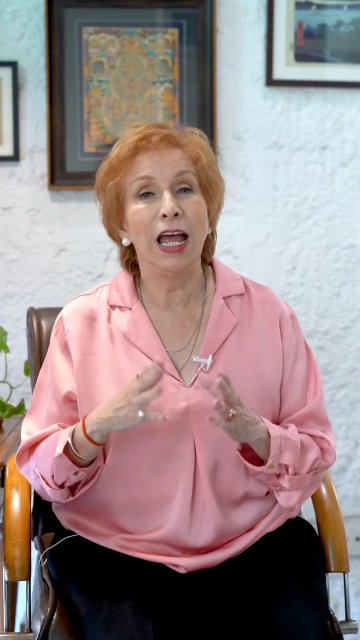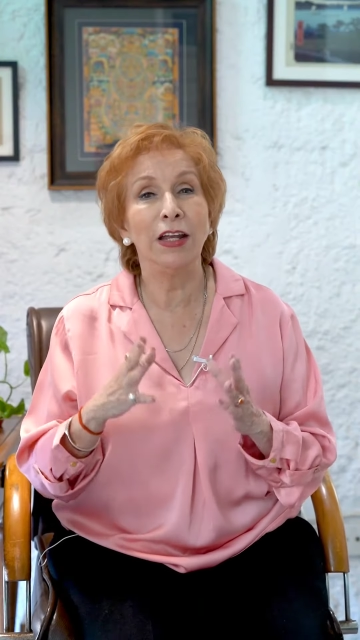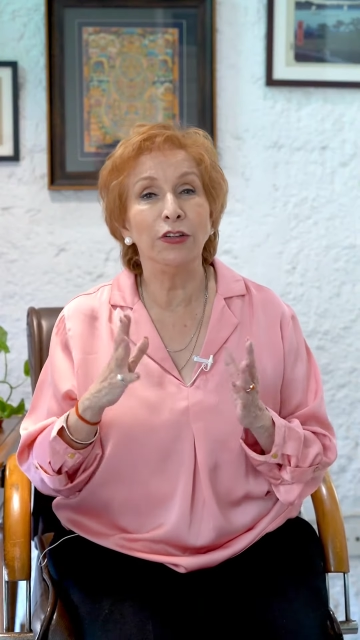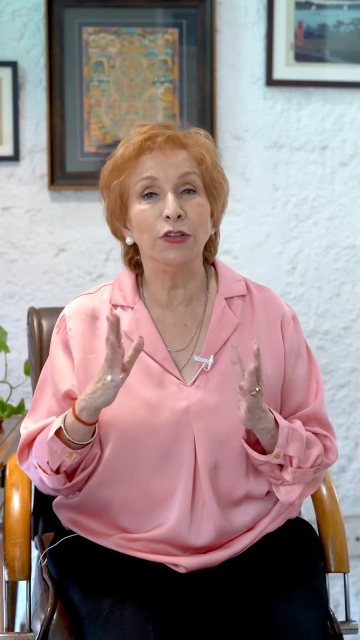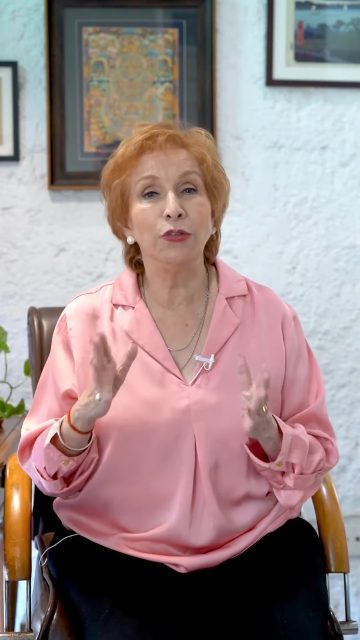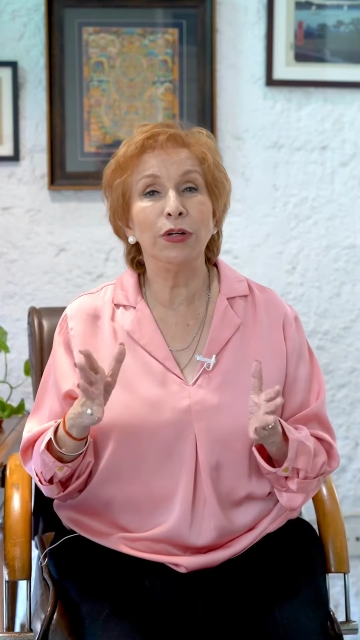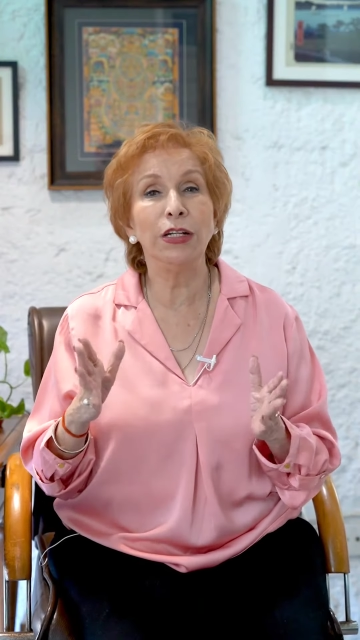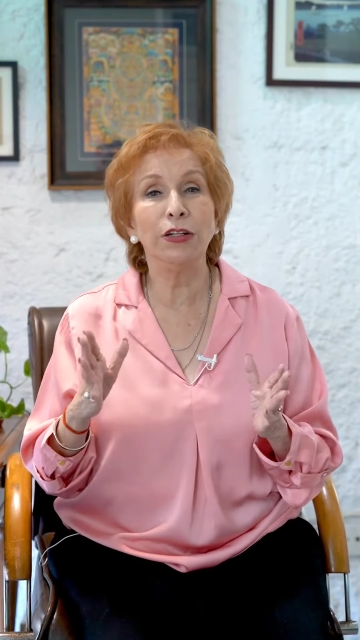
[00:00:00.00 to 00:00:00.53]

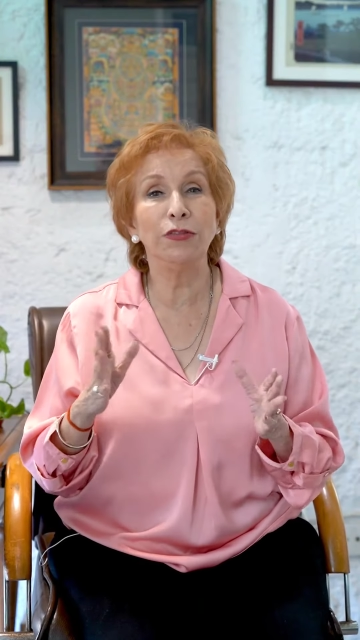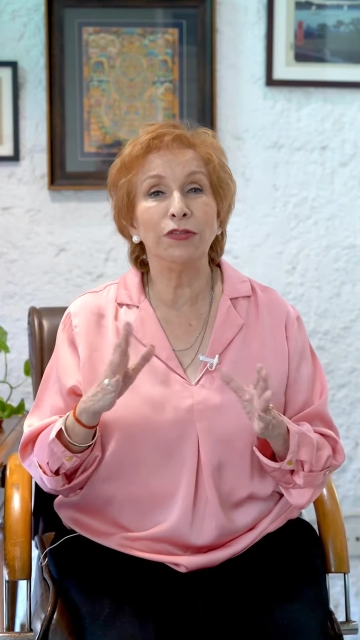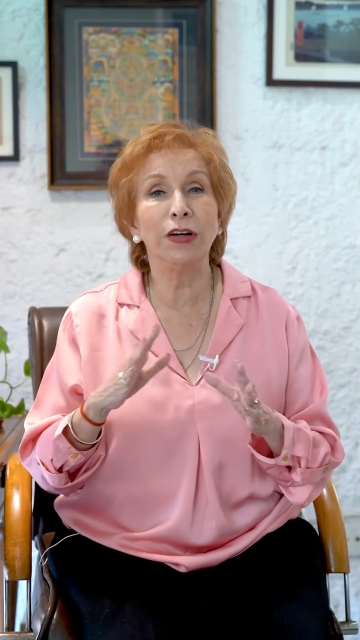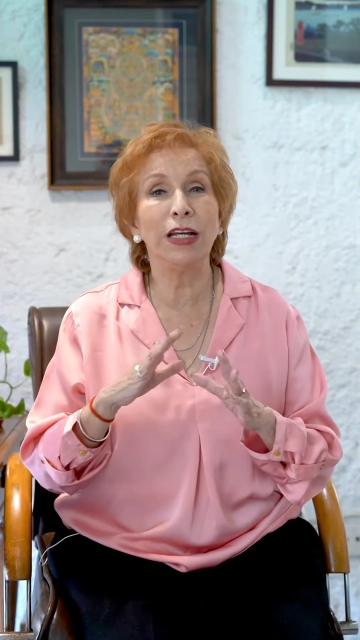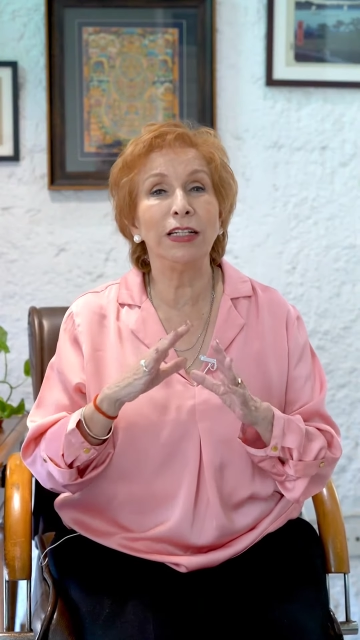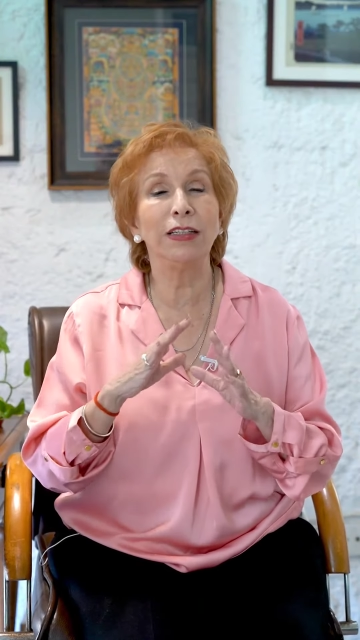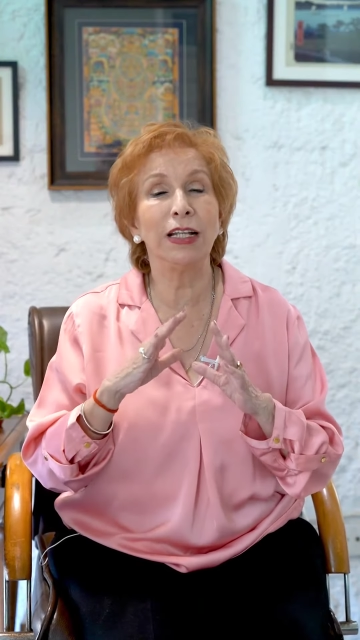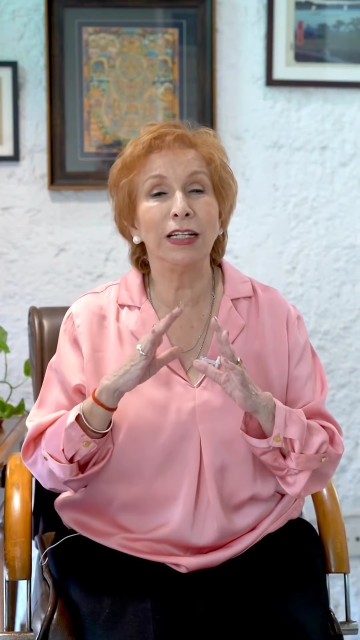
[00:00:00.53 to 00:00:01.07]
and you're going to
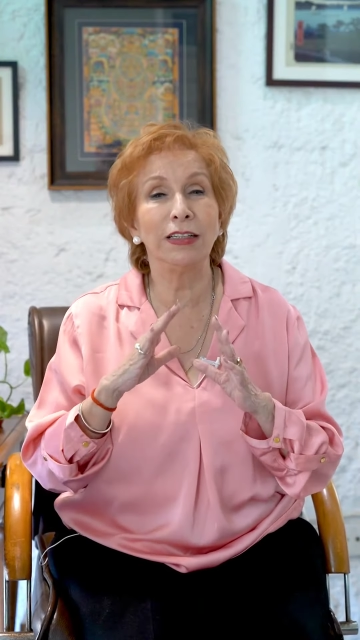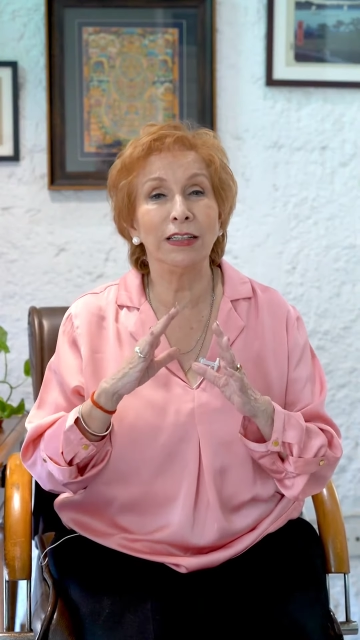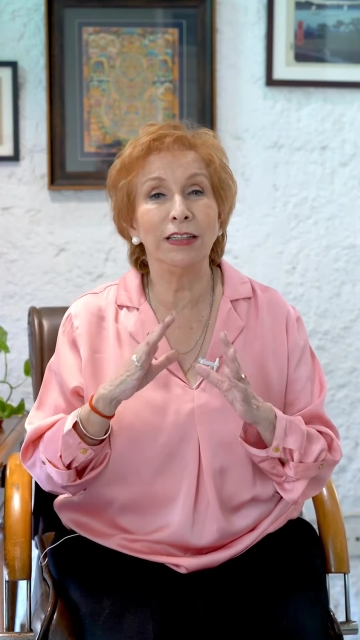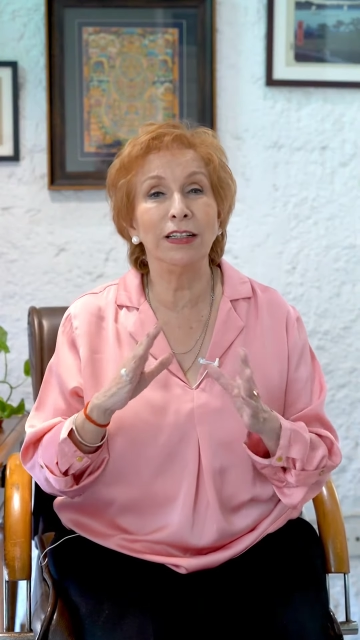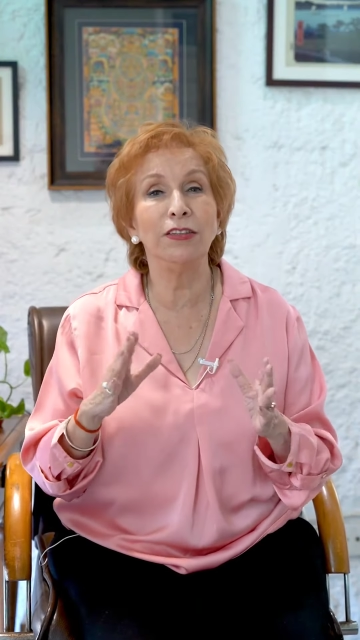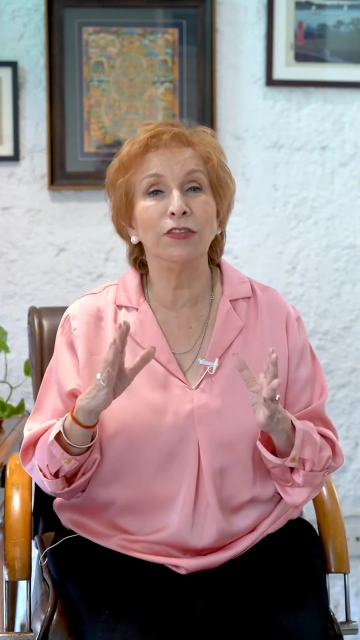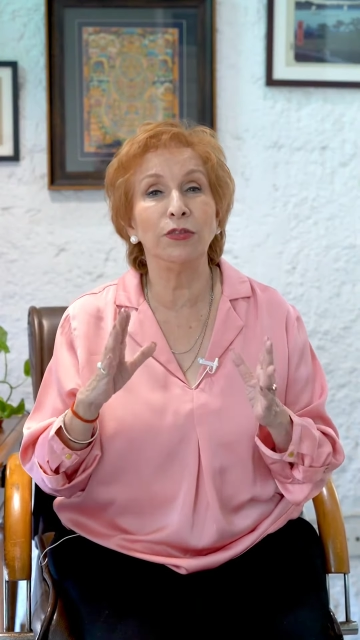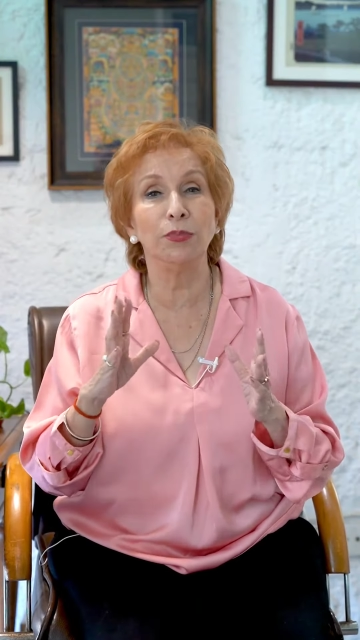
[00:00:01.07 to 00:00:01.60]
find
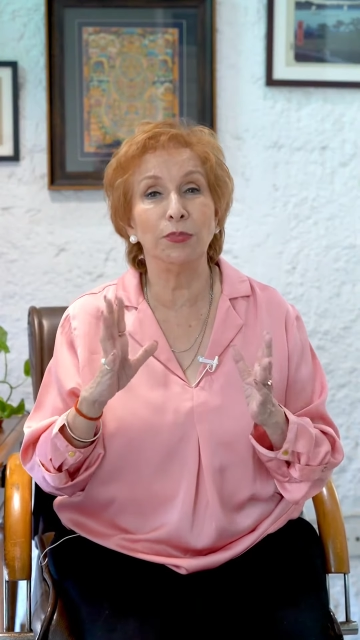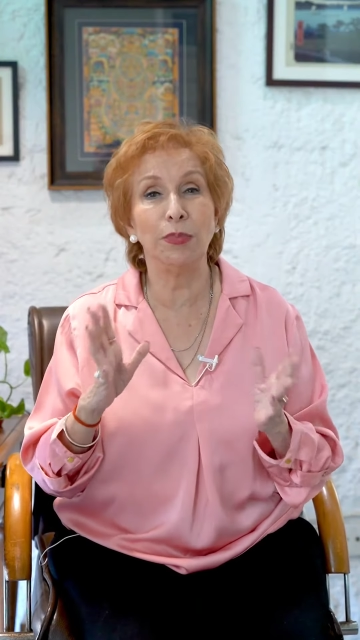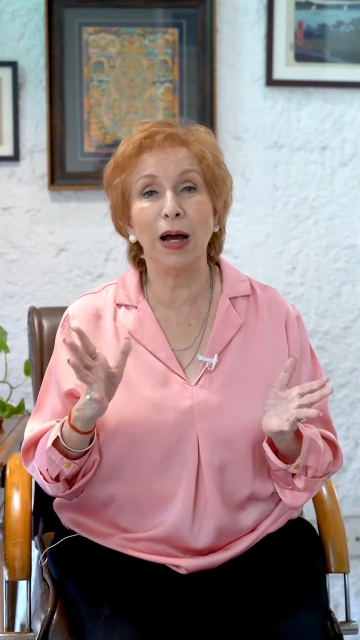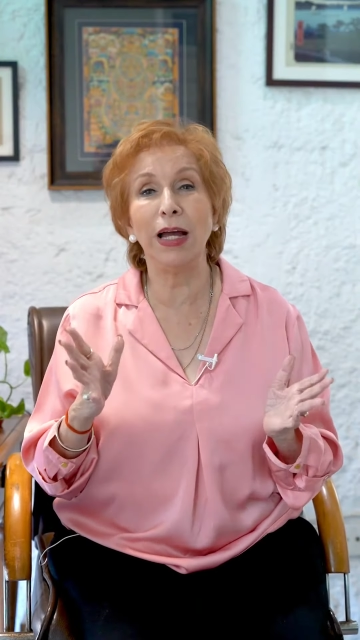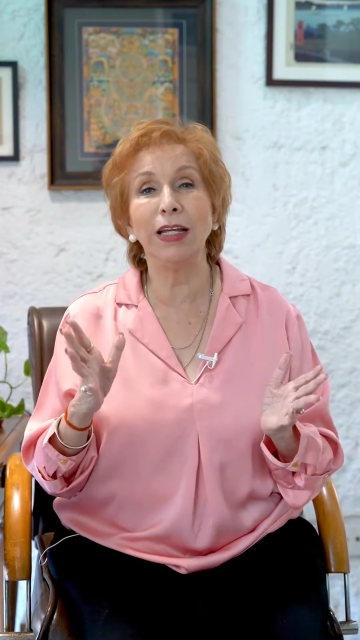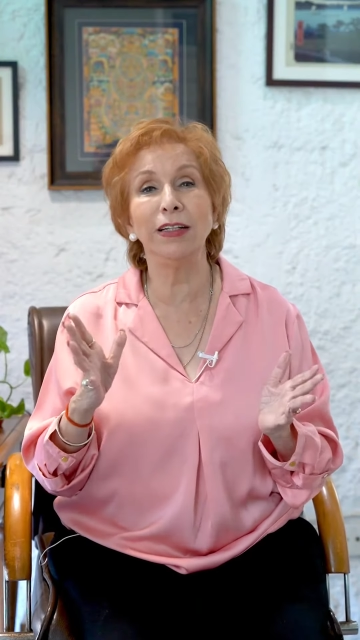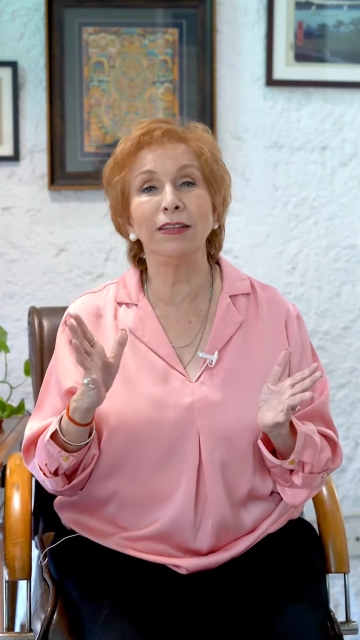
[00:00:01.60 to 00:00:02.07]
that this by